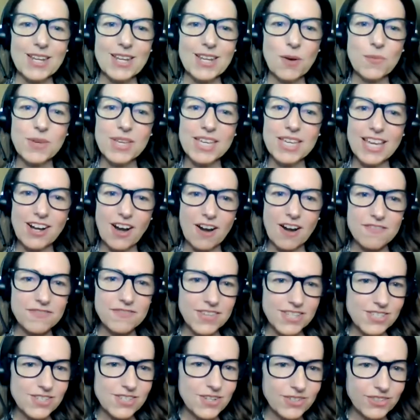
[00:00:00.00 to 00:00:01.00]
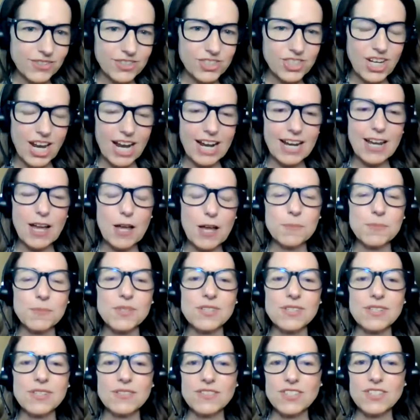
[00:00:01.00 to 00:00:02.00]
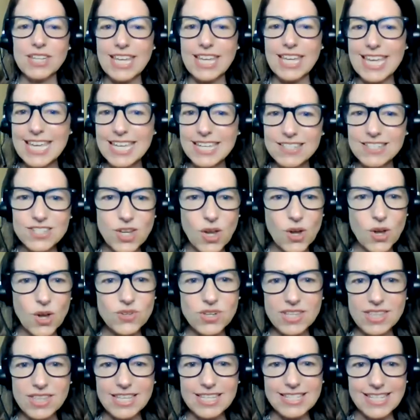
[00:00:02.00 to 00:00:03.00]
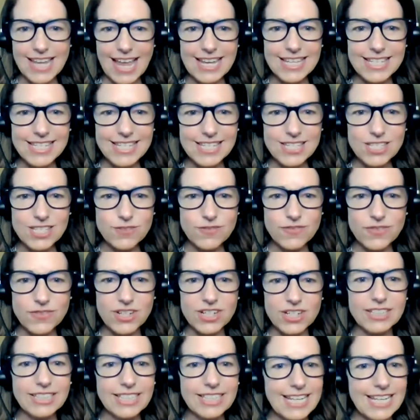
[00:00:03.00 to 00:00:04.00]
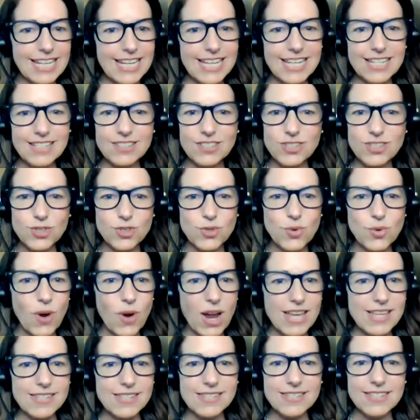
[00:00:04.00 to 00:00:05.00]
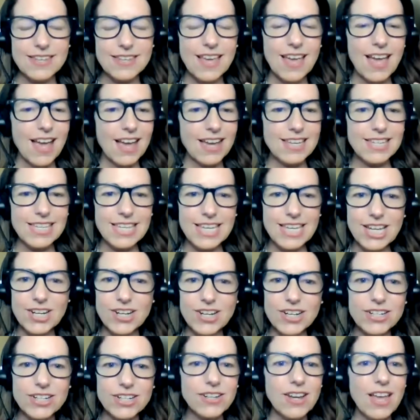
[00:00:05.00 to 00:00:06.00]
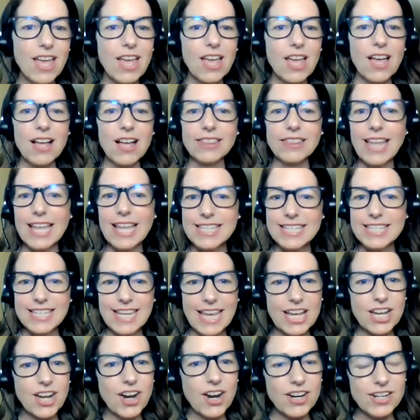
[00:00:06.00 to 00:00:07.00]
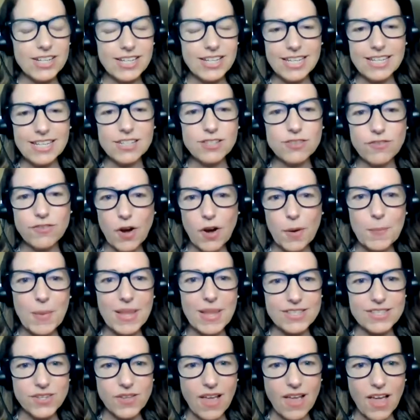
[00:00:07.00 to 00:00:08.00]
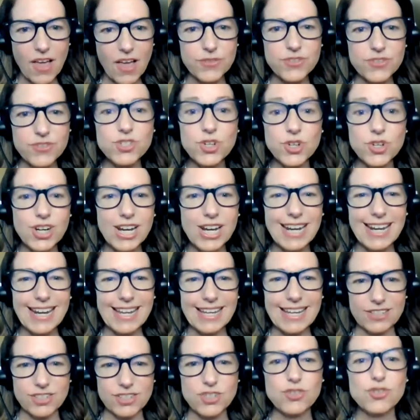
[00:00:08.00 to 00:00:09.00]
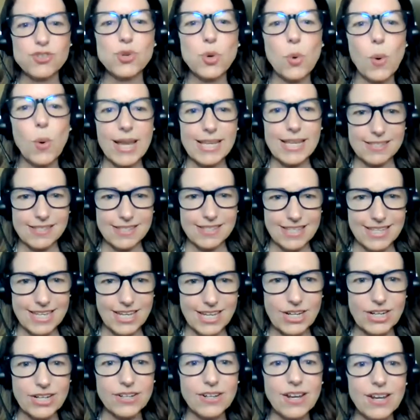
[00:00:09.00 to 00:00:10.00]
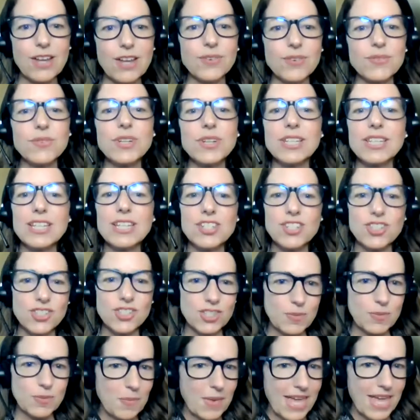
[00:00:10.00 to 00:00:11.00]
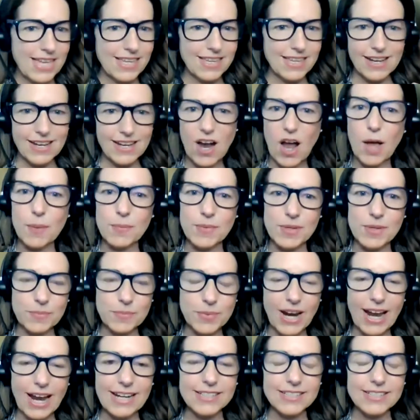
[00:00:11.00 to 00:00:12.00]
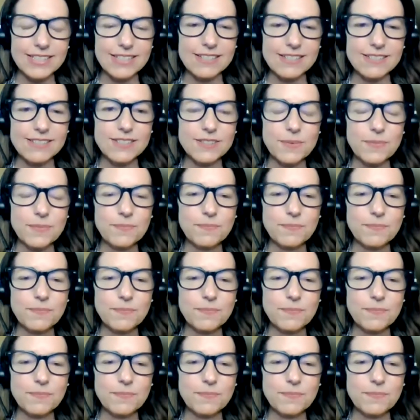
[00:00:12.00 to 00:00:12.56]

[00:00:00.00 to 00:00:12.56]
You know, we get our physical checkups. Kids go to the dentist for cleanings twice a year. Let's take our kids for a mental health screening twice a year and really just make it common practice.